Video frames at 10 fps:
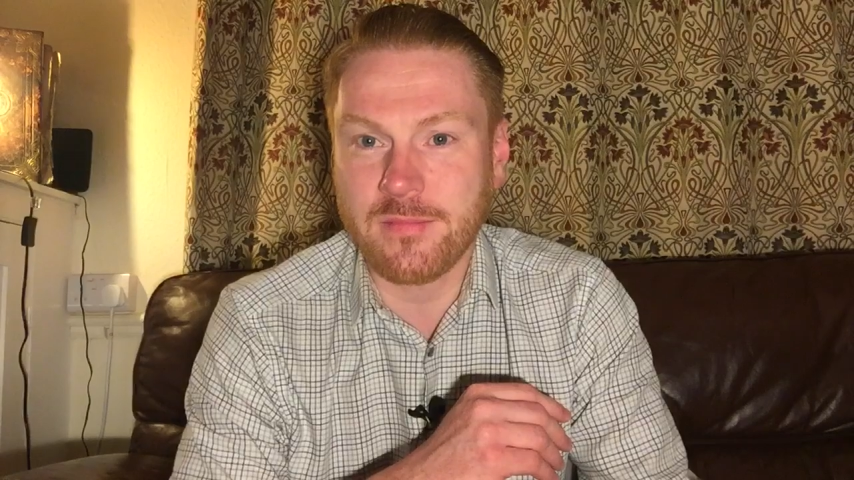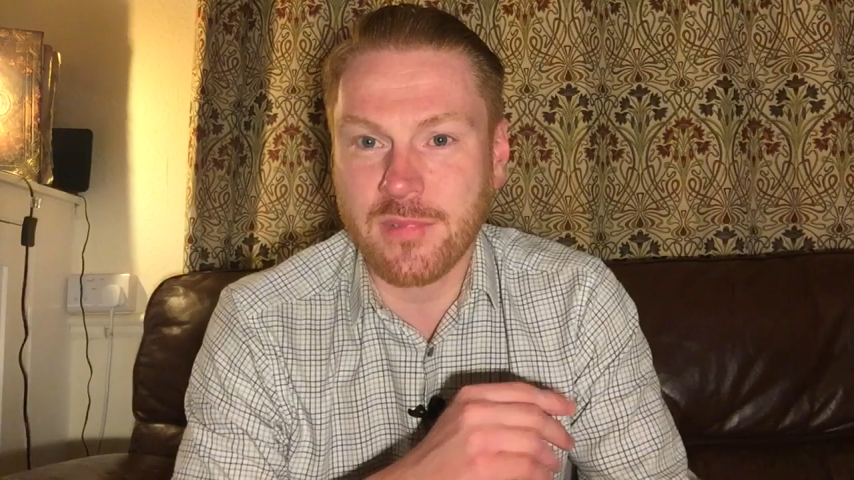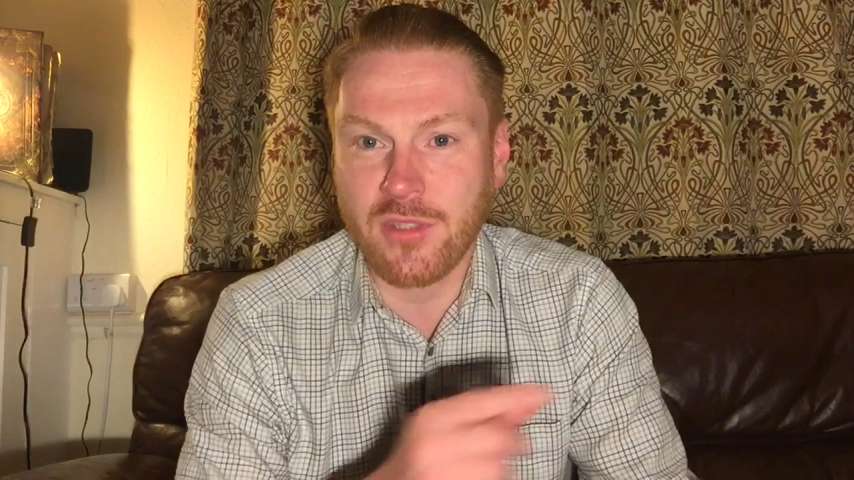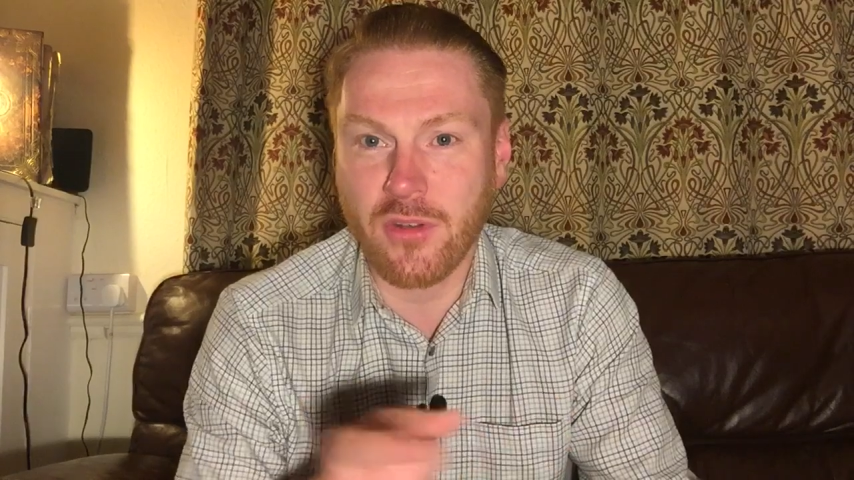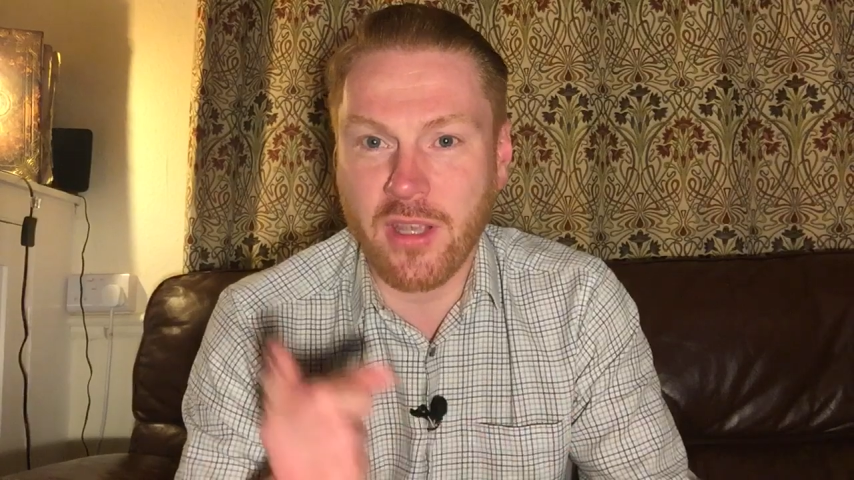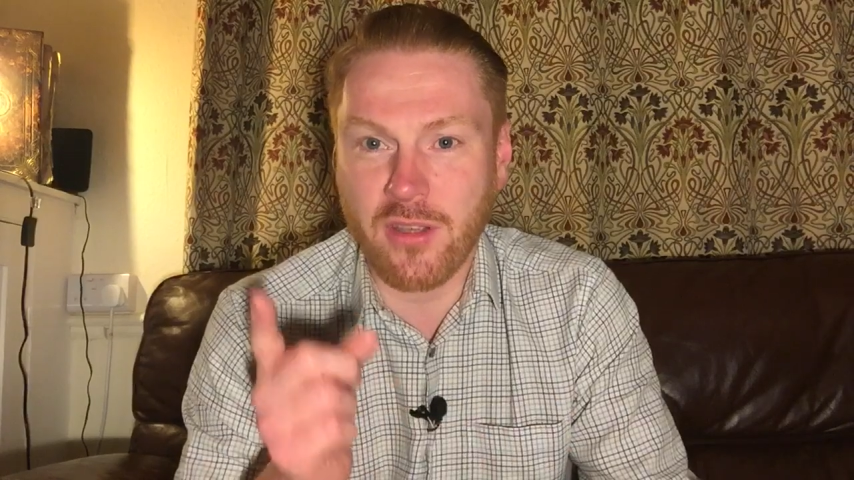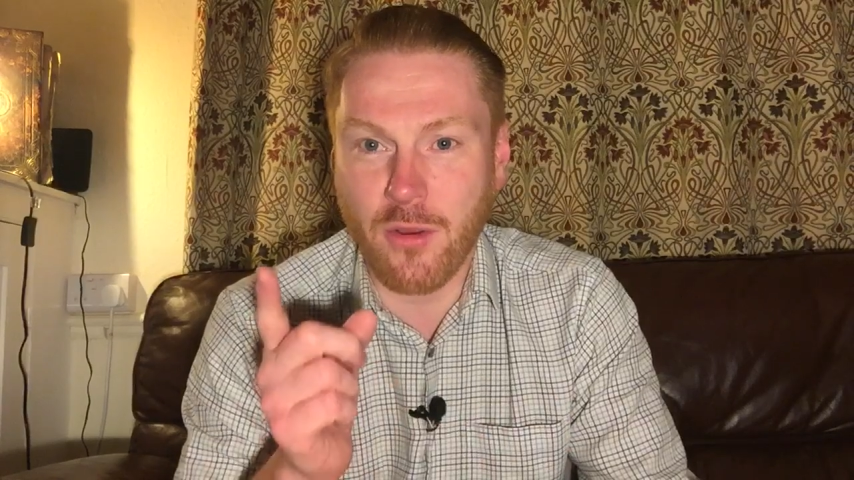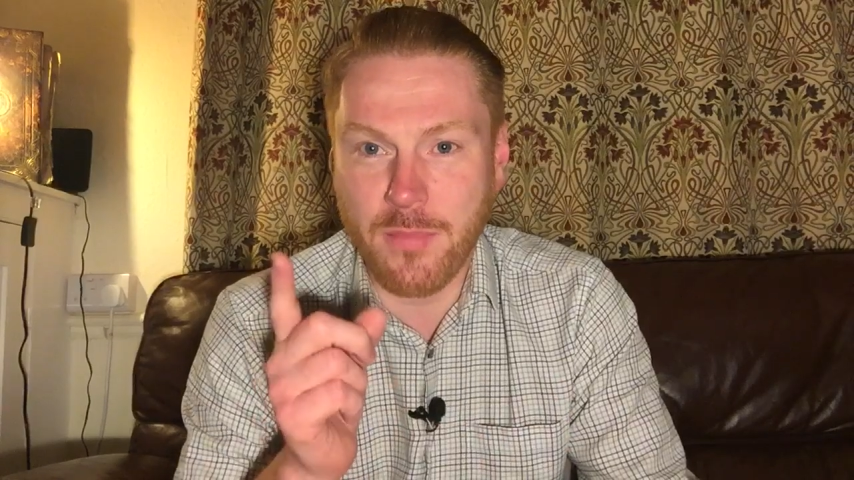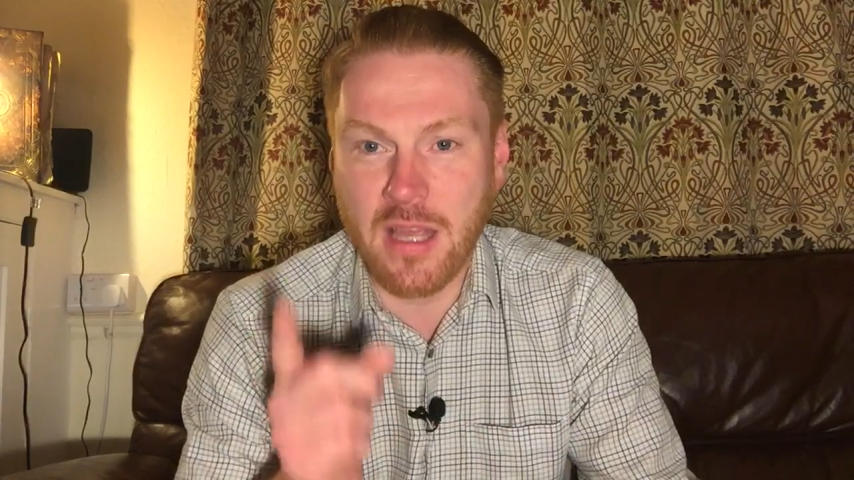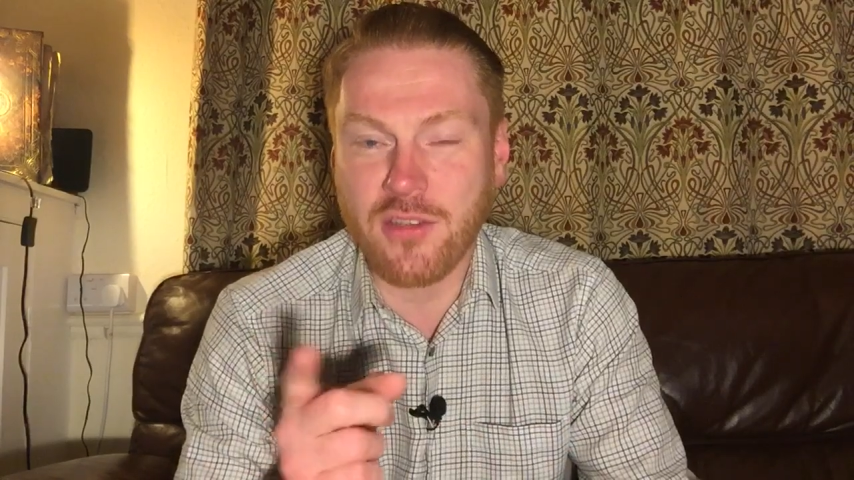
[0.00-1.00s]
Until then,
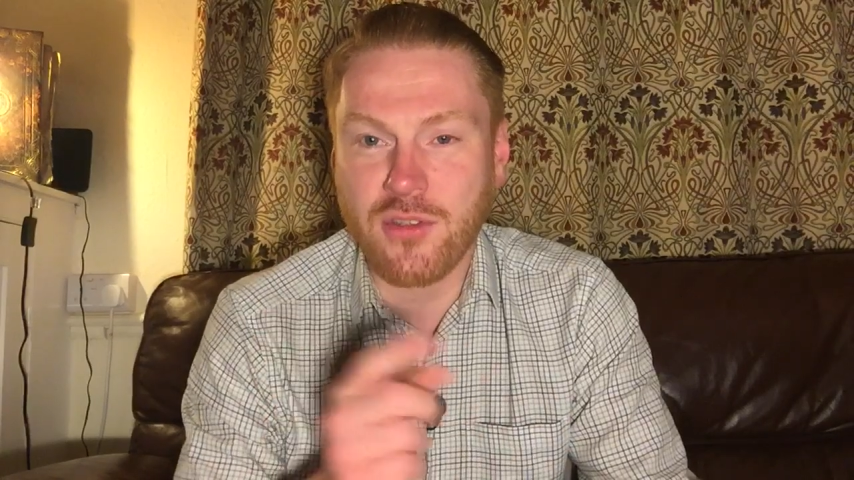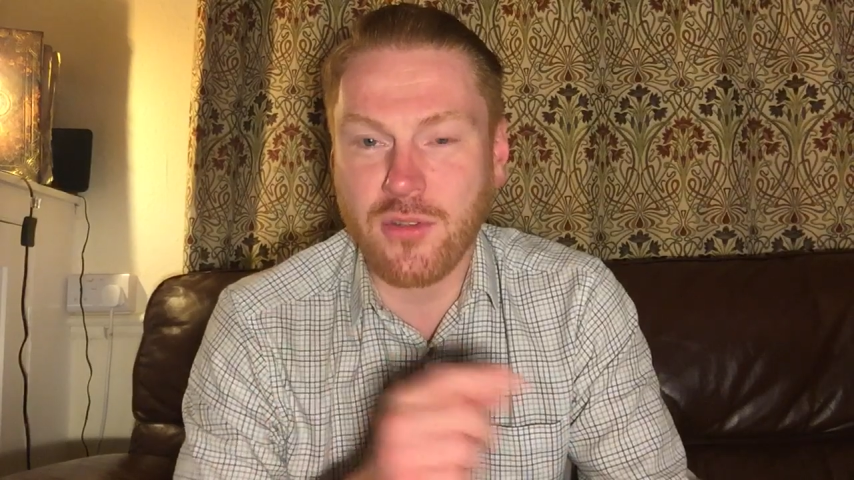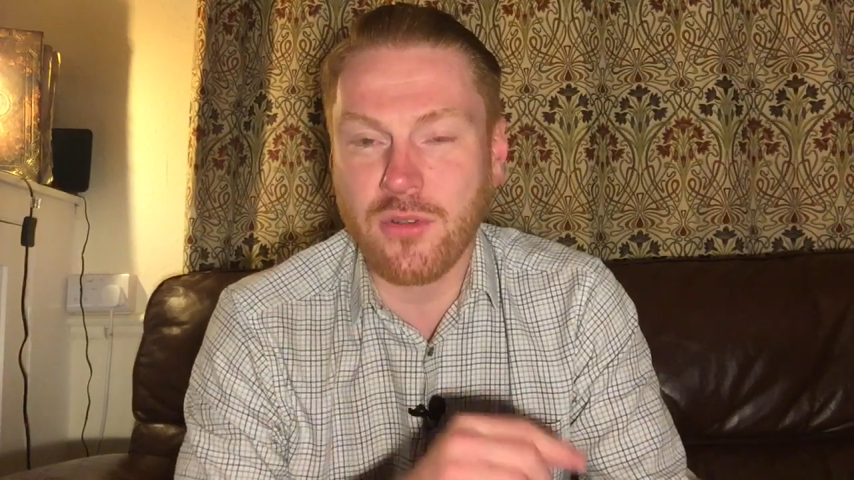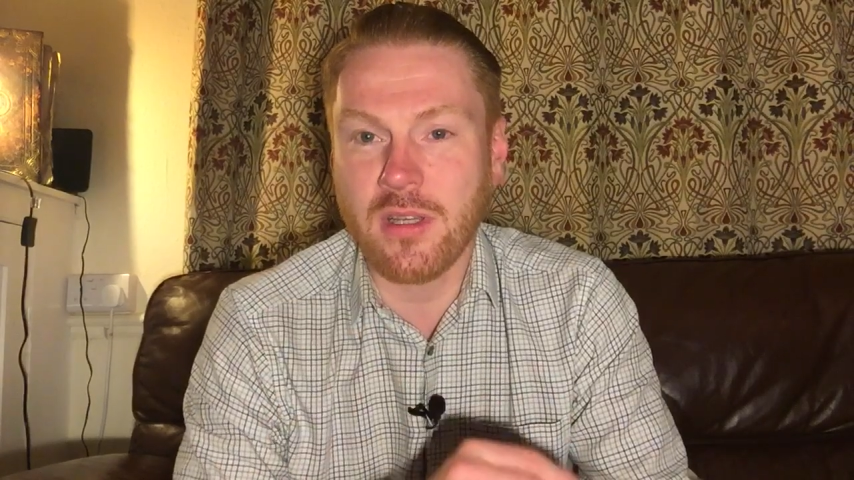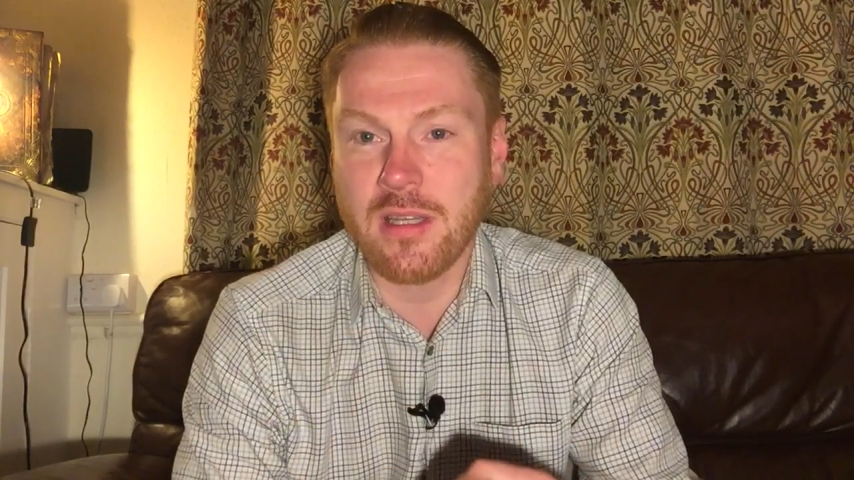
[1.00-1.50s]
God bless you